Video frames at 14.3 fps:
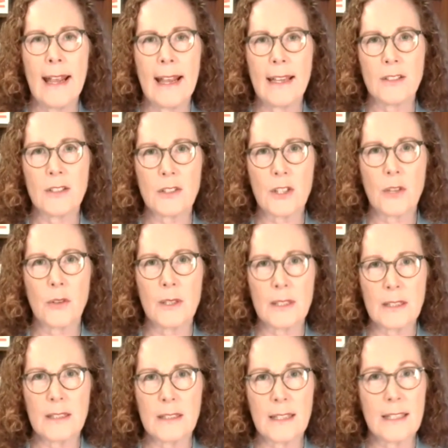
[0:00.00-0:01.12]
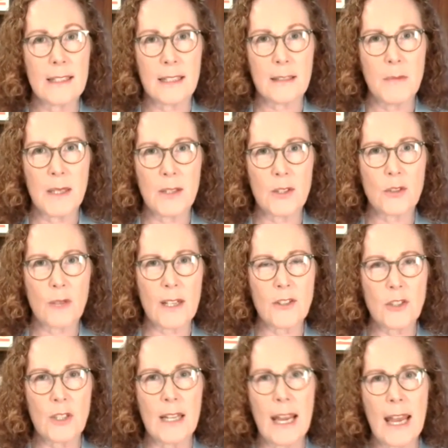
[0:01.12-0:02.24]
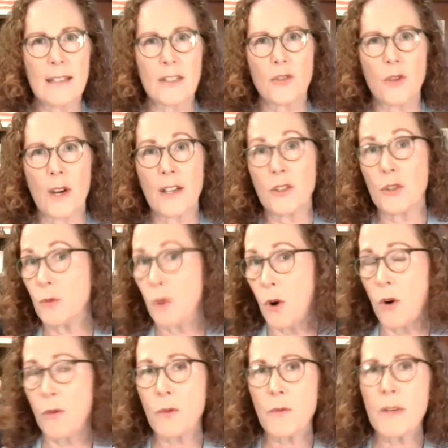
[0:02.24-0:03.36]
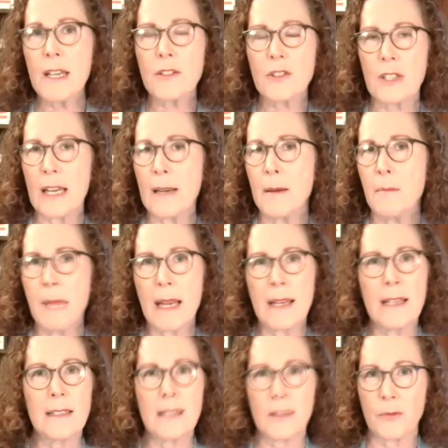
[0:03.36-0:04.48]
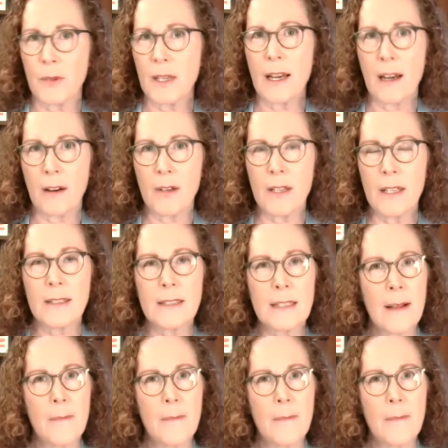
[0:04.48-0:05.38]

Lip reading: And so this administration has tried to overreach in many different areas.